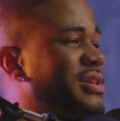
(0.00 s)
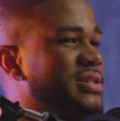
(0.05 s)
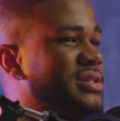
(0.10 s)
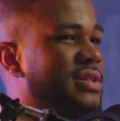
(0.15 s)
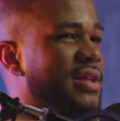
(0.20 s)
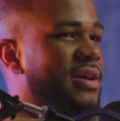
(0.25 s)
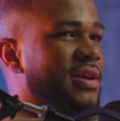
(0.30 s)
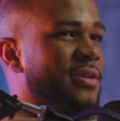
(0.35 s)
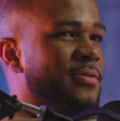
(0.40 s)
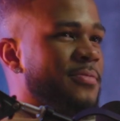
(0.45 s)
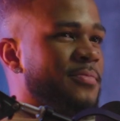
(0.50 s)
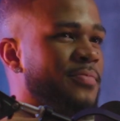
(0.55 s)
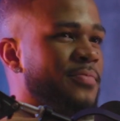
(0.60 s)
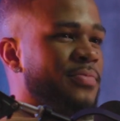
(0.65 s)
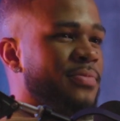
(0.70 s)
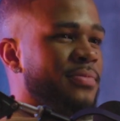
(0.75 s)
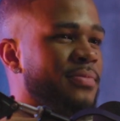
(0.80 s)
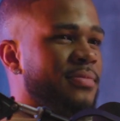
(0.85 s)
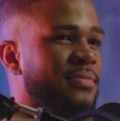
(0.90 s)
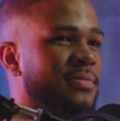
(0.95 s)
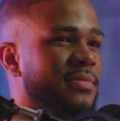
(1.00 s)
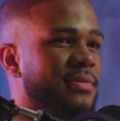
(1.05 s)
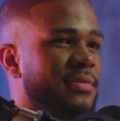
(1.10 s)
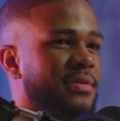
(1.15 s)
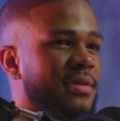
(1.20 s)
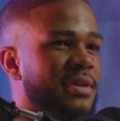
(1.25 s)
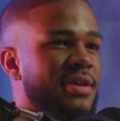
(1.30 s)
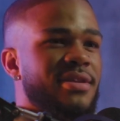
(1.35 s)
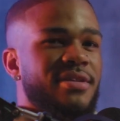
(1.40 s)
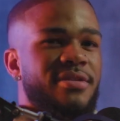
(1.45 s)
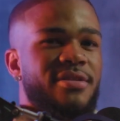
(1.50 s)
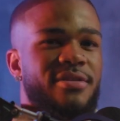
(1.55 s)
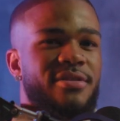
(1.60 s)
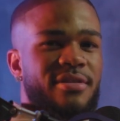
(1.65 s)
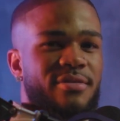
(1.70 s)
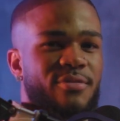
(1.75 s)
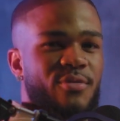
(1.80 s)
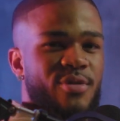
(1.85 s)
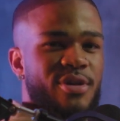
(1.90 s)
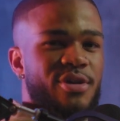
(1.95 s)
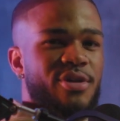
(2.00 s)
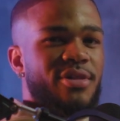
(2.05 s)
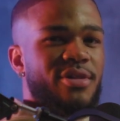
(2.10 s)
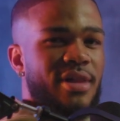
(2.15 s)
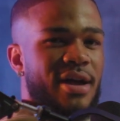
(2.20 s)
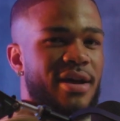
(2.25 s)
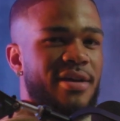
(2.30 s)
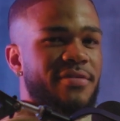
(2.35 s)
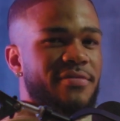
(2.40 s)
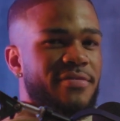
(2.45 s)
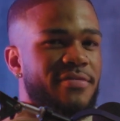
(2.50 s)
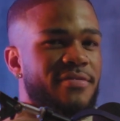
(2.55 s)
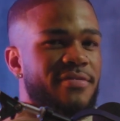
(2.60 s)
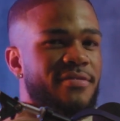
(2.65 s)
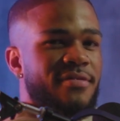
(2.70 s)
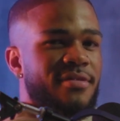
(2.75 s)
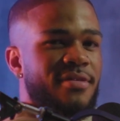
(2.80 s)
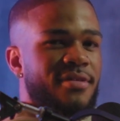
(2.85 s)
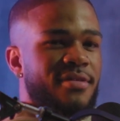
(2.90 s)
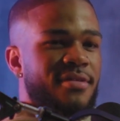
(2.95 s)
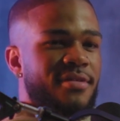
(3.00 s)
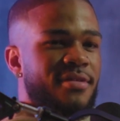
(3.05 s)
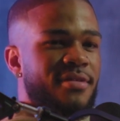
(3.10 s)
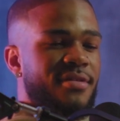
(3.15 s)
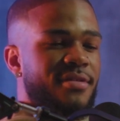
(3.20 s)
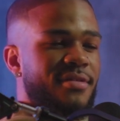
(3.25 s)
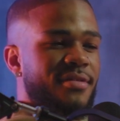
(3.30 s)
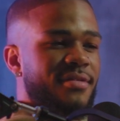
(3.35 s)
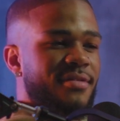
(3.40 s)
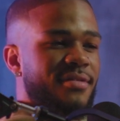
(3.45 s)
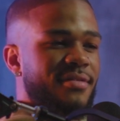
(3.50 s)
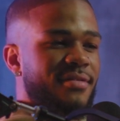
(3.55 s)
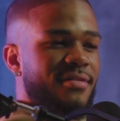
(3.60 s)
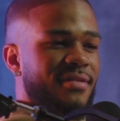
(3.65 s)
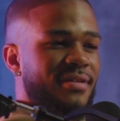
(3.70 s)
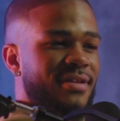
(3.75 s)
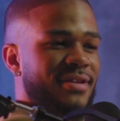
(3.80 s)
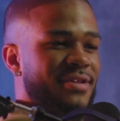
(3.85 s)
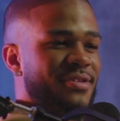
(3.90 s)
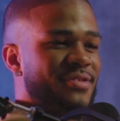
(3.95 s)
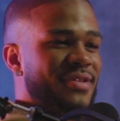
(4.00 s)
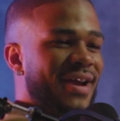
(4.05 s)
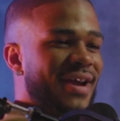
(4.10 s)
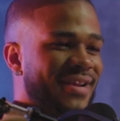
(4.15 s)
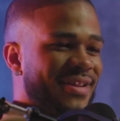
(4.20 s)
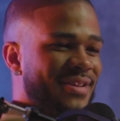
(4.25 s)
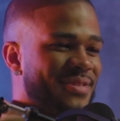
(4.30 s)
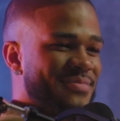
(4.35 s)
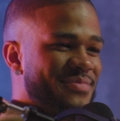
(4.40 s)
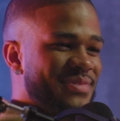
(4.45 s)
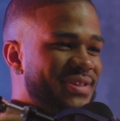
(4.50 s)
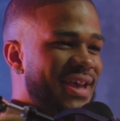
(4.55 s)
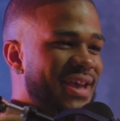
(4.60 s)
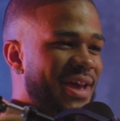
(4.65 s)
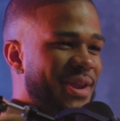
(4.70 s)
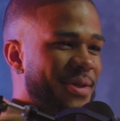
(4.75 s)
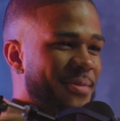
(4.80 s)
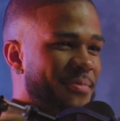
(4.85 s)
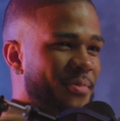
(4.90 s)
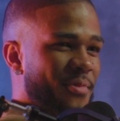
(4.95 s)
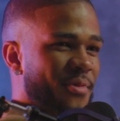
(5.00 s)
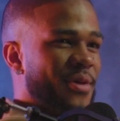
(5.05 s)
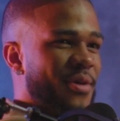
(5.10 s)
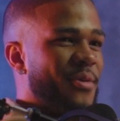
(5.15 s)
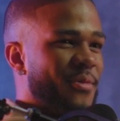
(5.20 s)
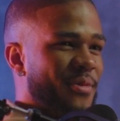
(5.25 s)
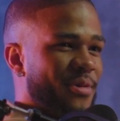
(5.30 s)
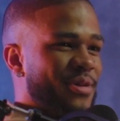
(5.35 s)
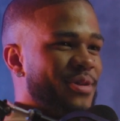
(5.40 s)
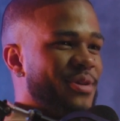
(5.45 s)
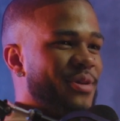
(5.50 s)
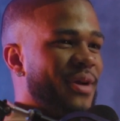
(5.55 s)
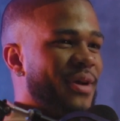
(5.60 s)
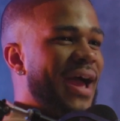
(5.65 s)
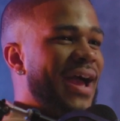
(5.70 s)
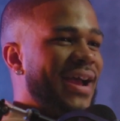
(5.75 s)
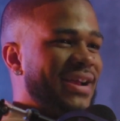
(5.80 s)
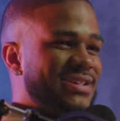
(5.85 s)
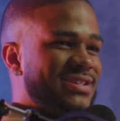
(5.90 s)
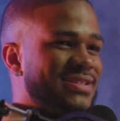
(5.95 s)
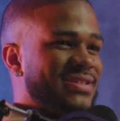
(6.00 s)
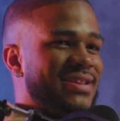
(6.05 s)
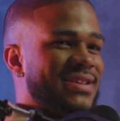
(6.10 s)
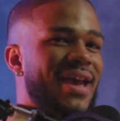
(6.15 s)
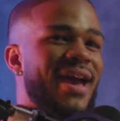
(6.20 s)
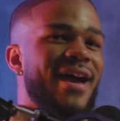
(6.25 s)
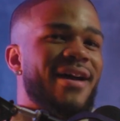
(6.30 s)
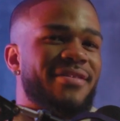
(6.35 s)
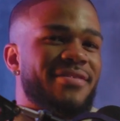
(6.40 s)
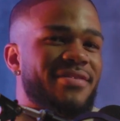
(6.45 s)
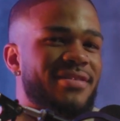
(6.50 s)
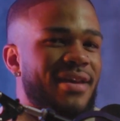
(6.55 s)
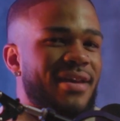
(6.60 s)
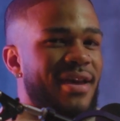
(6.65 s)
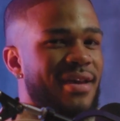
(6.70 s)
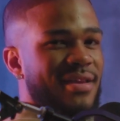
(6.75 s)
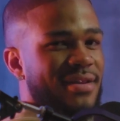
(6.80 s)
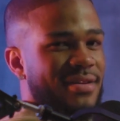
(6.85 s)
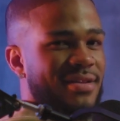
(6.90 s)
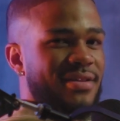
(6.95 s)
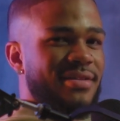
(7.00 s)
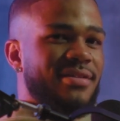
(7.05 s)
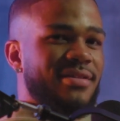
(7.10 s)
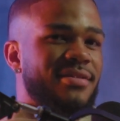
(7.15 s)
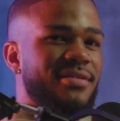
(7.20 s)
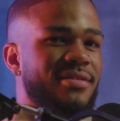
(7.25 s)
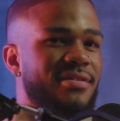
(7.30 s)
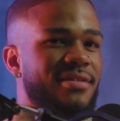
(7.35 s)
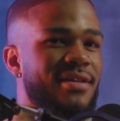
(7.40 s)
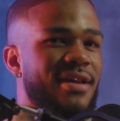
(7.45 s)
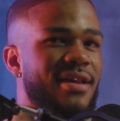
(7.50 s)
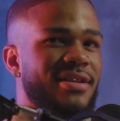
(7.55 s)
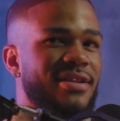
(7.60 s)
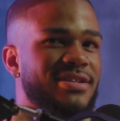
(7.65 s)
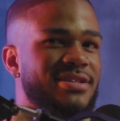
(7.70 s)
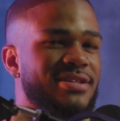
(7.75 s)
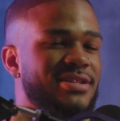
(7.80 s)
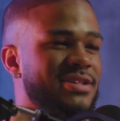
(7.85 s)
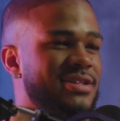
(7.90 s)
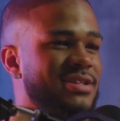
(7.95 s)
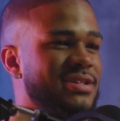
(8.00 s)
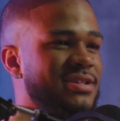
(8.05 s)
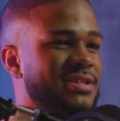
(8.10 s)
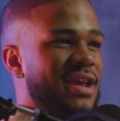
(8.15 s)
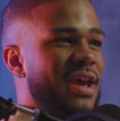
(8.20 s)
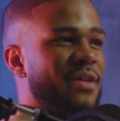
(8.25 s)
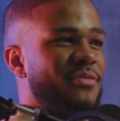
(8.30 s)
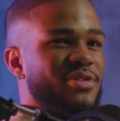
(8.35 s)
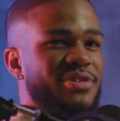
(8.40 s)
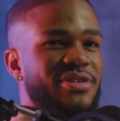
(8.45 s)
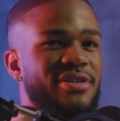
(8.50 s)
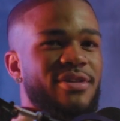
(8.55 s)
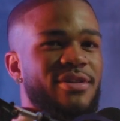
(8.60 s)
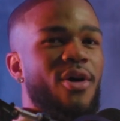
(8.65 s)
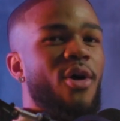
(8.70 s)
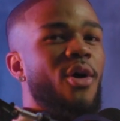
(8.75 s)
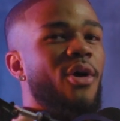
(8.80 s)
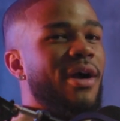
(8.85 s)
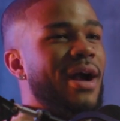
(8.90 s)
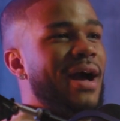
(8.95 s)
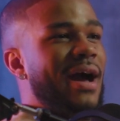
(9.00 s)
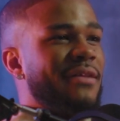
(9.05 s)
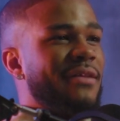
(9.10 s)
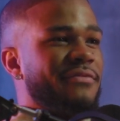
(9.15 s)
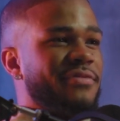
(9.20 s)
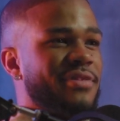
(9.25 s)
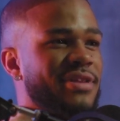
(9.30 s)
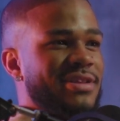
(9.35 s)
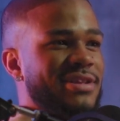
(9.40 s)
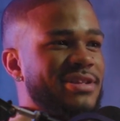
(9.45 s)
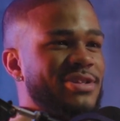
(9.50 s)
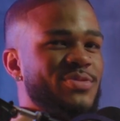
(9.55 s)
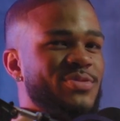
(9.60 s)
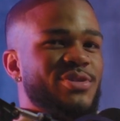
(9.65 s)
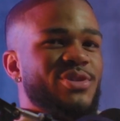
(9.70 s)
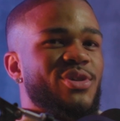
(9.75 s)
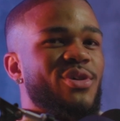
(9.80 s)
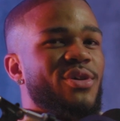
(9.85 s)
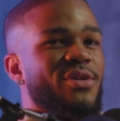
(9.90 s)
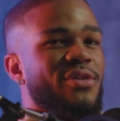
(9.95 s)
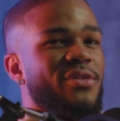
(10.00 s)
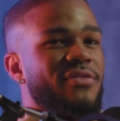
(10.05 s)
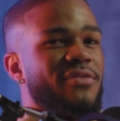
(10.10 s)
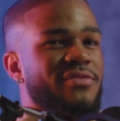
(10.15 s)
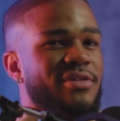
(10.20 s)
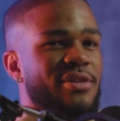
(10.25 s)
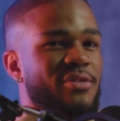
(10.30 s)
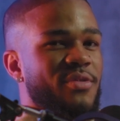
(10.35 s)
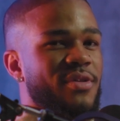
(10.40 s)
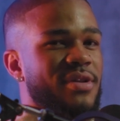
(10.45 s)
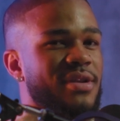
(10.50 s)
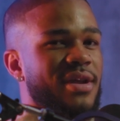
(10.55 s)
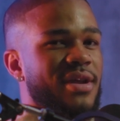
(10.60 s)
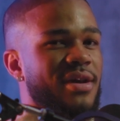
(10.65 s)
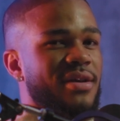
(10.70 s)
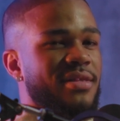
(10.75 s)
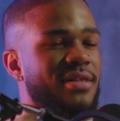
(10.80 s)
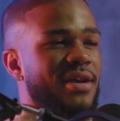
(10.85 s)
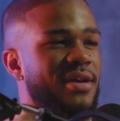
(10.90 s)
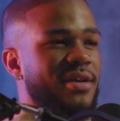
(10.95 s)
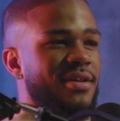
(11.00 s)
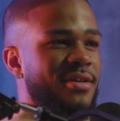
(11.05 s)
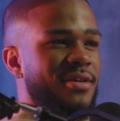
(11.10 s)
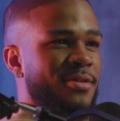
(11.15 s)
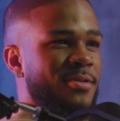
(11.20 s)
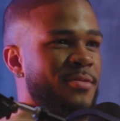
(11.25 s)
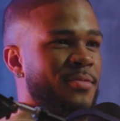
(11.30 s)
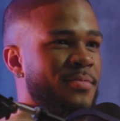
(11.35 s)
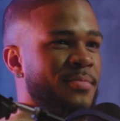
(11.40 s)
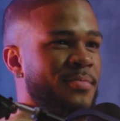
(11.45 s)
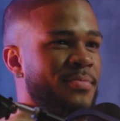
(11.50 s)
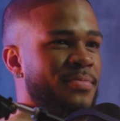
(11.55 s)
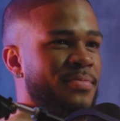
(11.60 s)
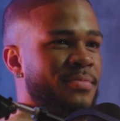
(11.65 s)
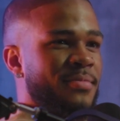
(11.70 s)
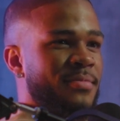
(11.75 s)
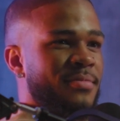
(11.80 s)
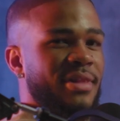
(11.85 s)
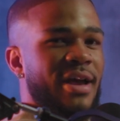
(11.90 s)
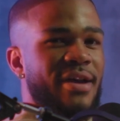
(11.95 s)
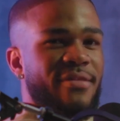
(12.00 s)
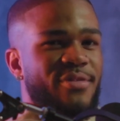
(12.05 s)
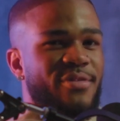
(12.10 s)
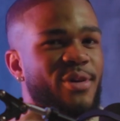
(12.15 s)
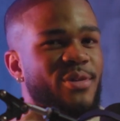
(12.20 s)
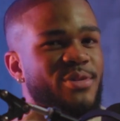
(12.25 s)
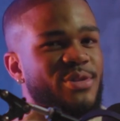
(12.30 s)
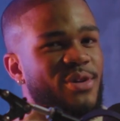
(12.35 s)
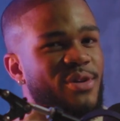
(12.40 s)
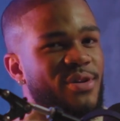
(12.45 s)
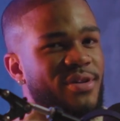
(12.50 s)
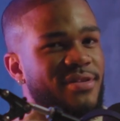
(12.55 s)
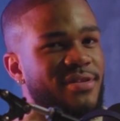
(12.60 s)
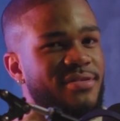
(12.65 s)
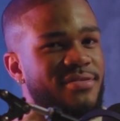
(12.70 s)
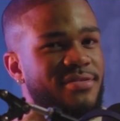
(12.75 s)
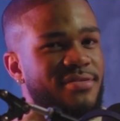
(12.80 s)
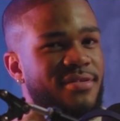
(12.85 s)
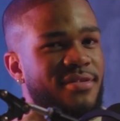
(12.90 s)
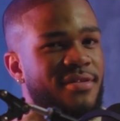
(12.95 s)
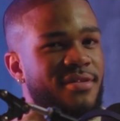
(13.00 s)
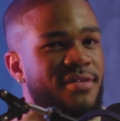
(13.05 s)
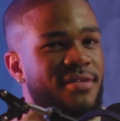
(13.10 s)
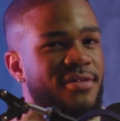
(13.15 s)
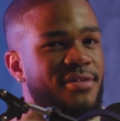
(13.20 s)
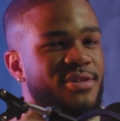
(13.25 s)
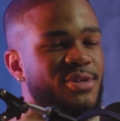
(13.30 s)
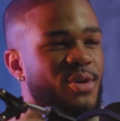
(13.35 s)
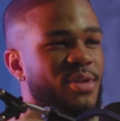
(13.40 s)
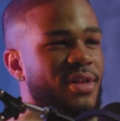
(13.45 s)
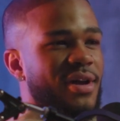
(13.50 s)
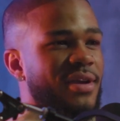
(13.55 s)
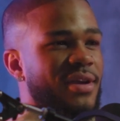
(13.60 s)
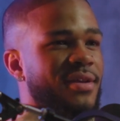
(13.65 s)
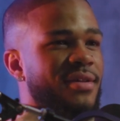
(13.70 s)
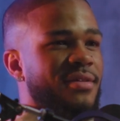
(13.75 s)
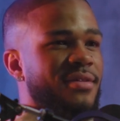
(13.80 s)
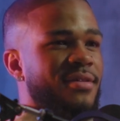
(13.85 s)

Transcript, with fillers: it's like in real life, you're not going to be at a point where you're actually at the ending and it's just everything, all conflict is resolved and whatnot. Like life goes on. So like